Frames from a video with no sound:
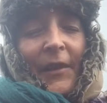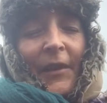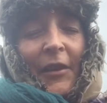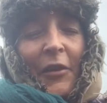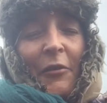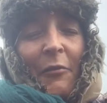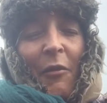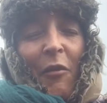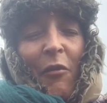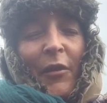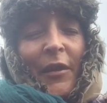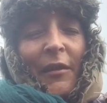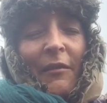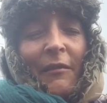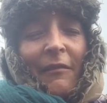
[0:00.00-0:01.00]
who I
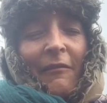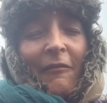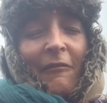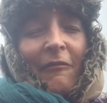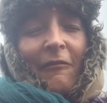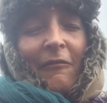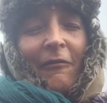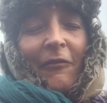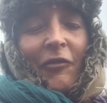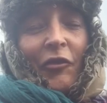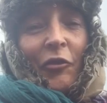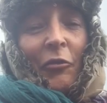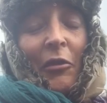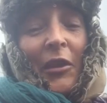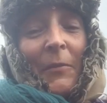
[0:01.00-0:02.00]

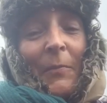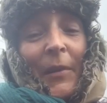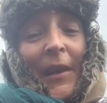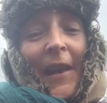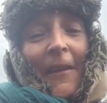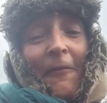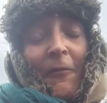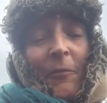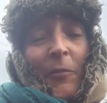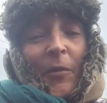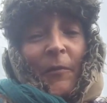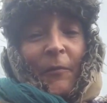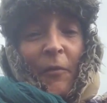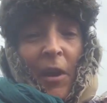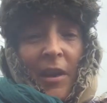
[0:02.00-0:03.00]
truly believe are my
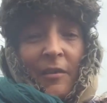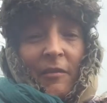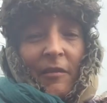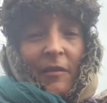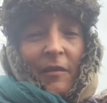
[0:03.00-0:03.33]
friends,